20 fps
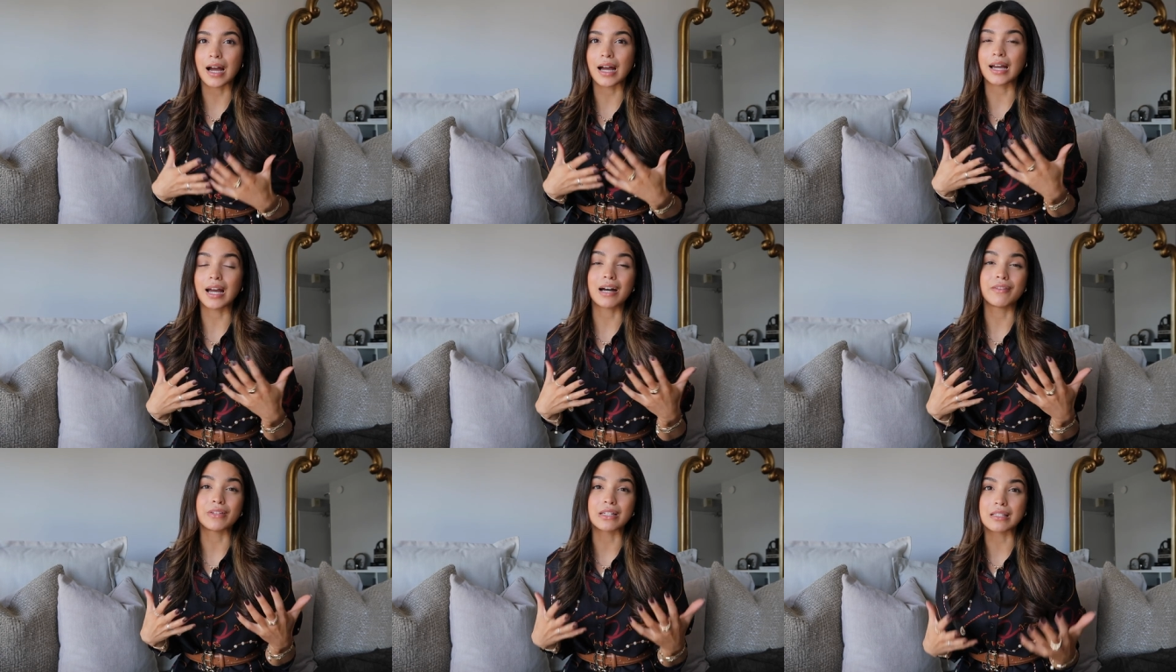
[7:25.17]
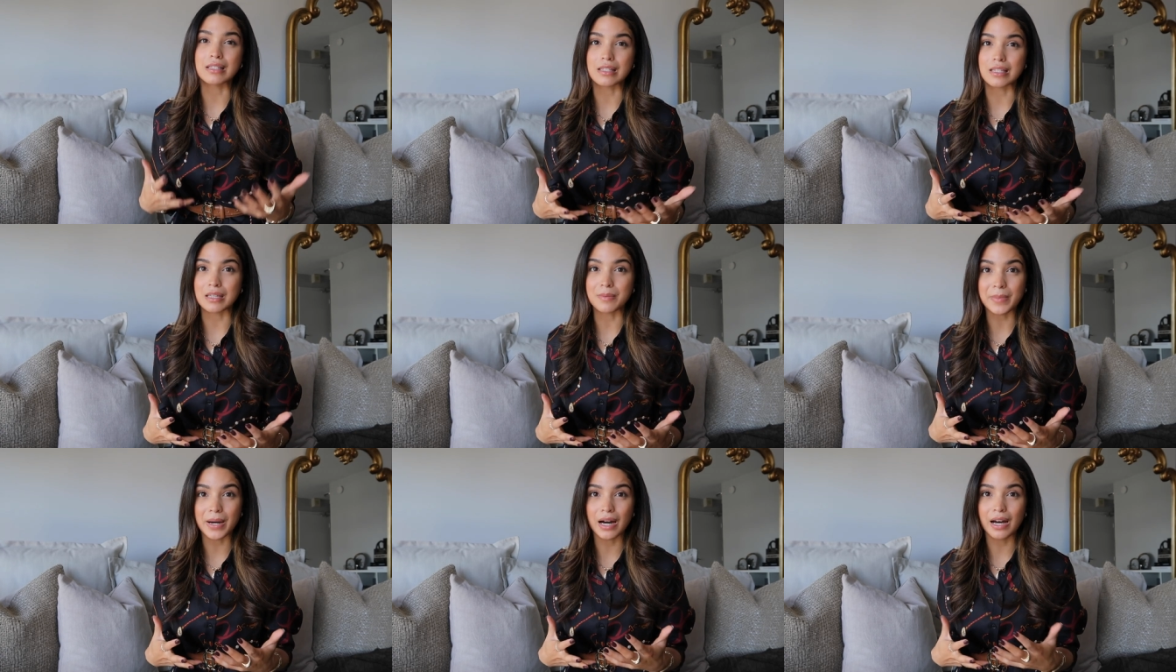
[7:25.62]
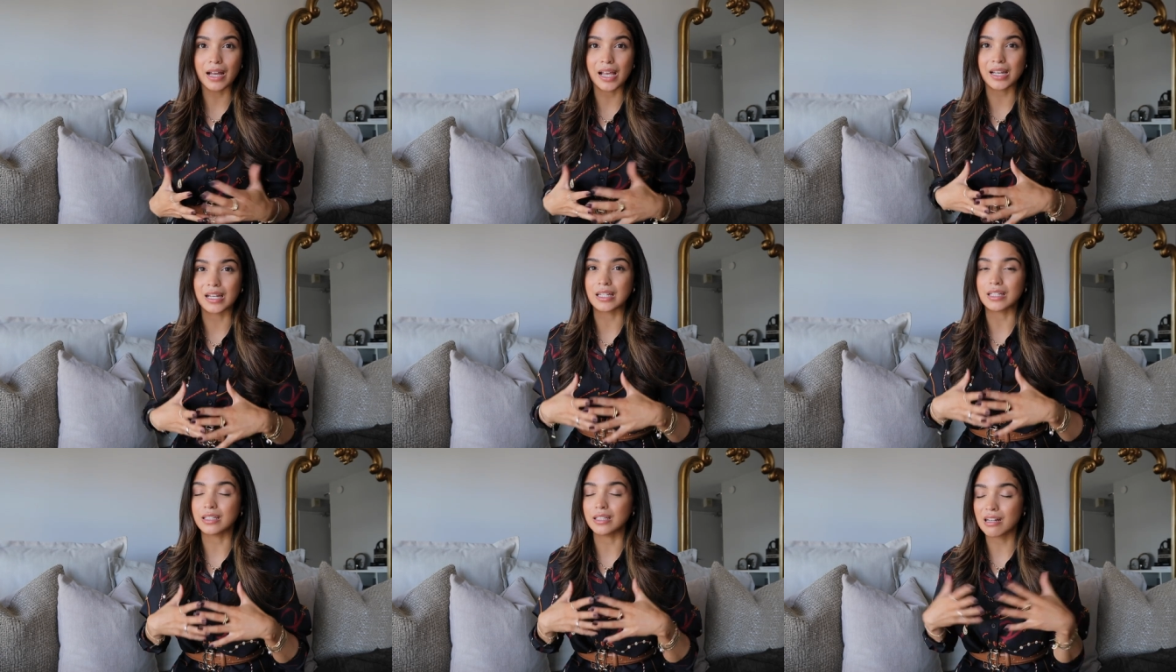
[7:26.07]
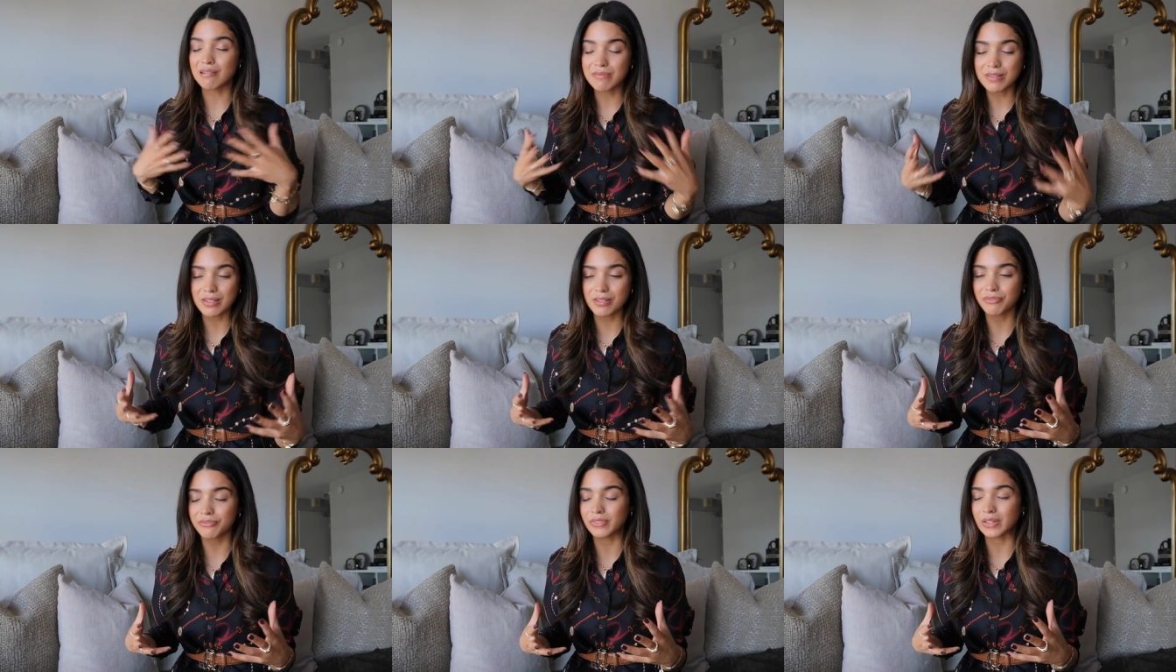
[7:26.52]
I have eczema and it
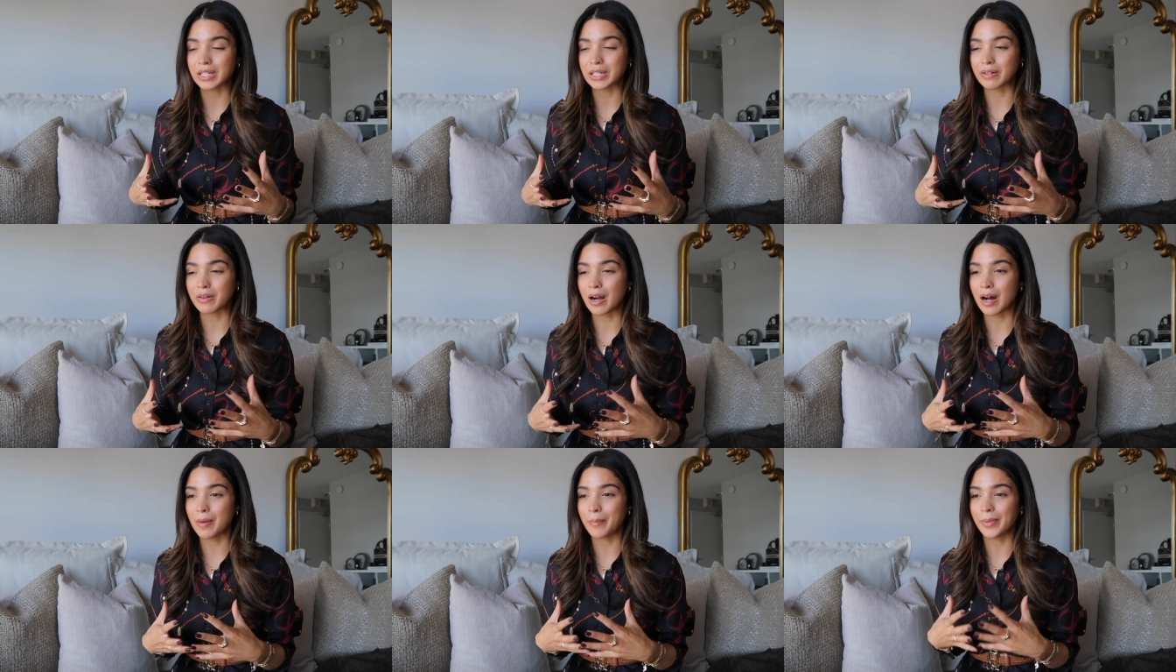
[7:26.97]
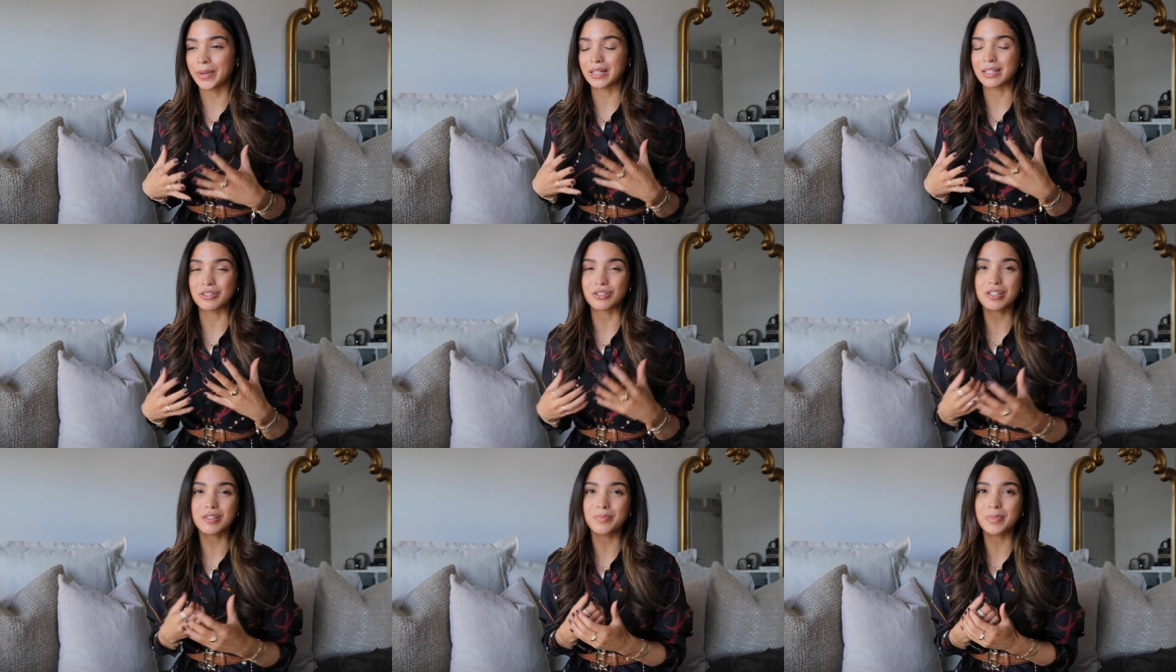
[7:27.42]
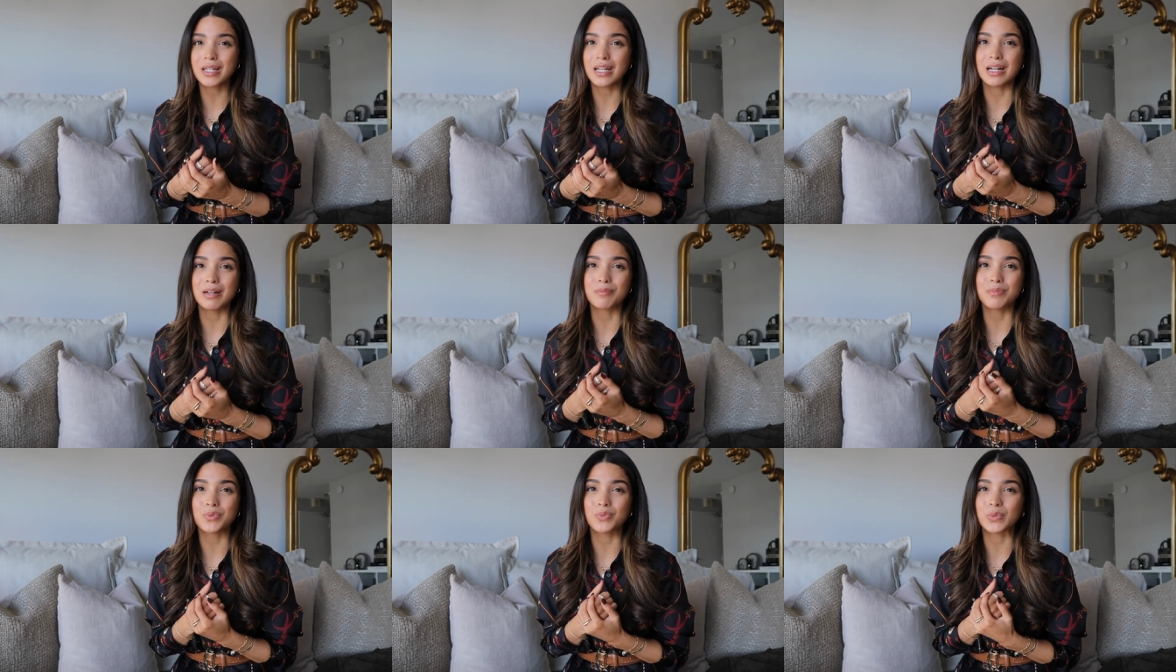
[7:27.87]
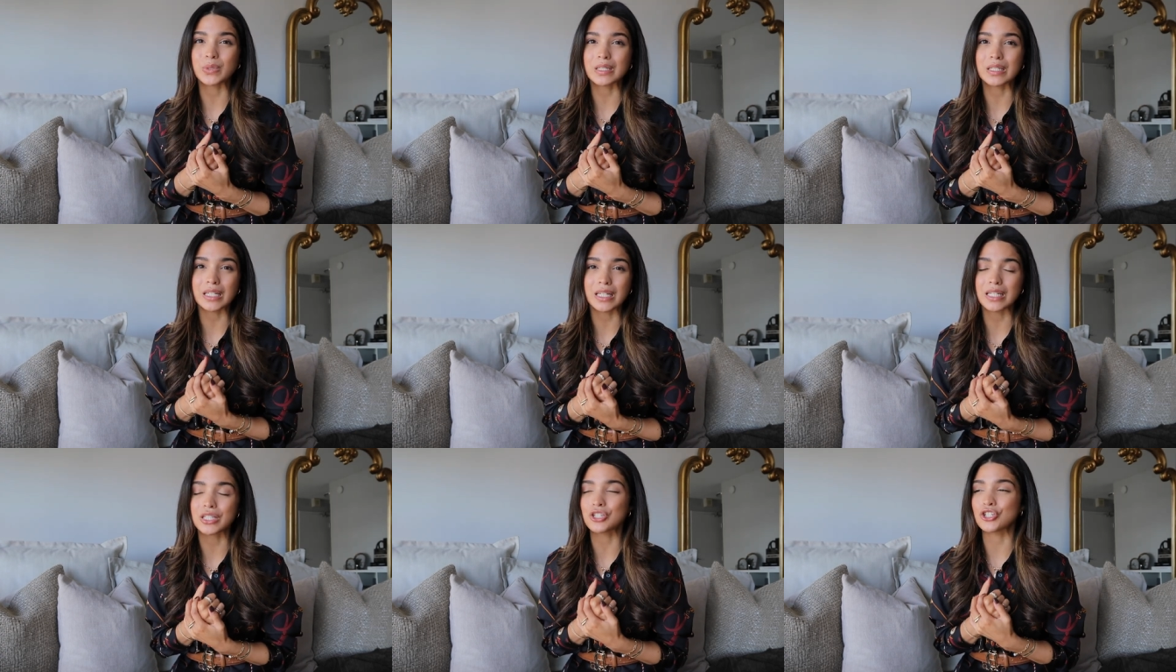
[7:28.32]
loves to flare up and it just becomes
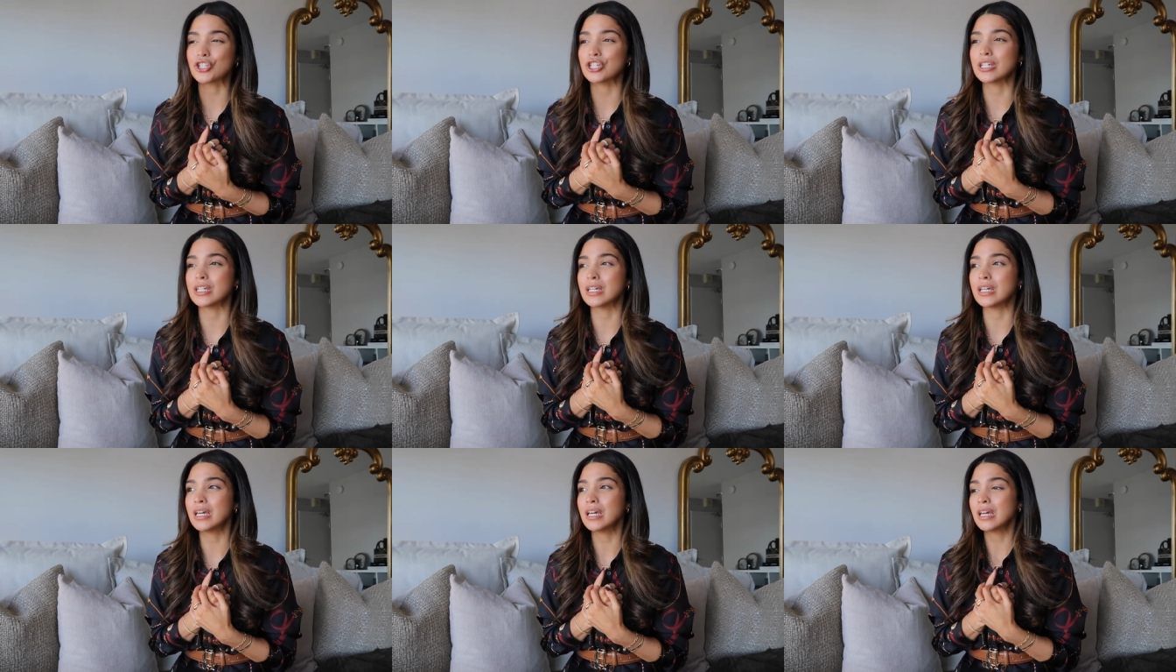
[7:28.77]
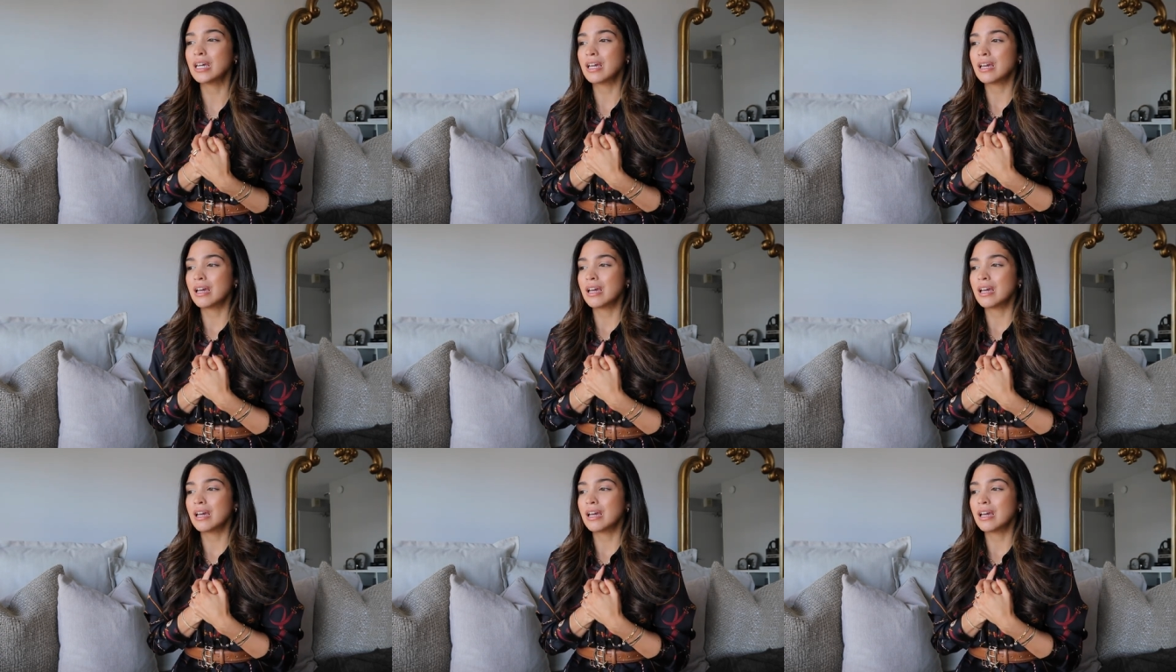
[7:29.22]
really itchy